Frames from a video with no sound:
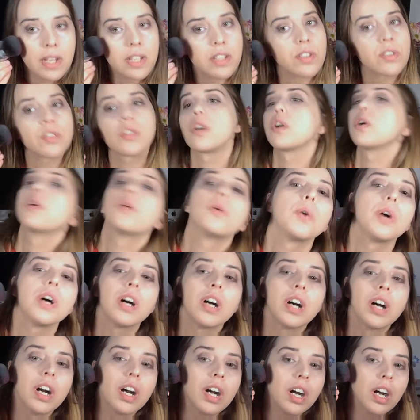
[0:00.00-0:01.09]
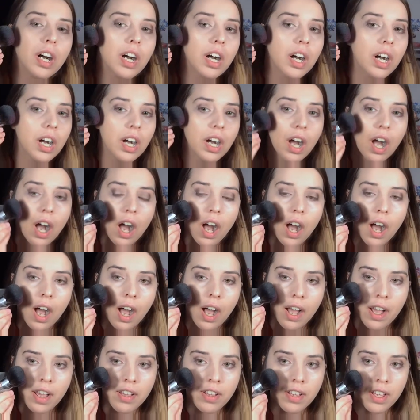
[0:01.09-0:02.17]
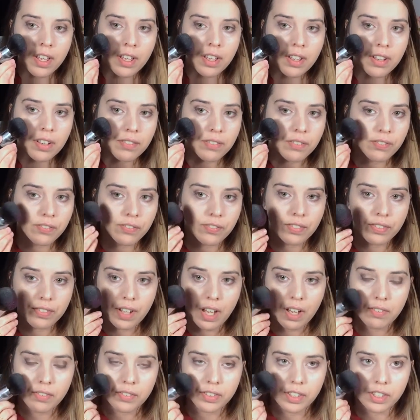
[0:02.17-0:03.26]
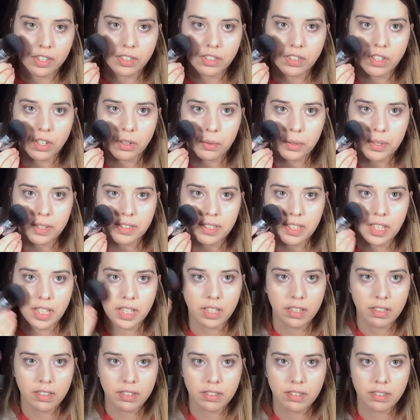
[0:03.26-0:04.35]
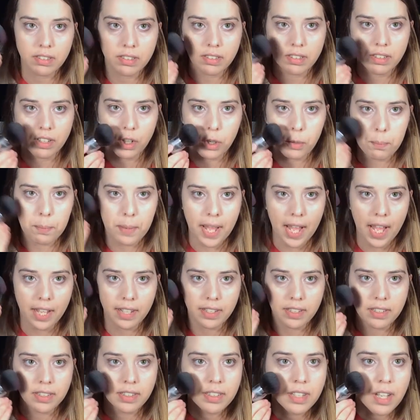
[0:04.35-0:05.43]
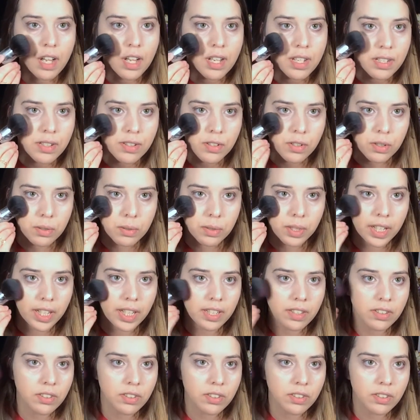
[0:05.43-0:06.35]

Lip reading: So I have learned to always like go back. So like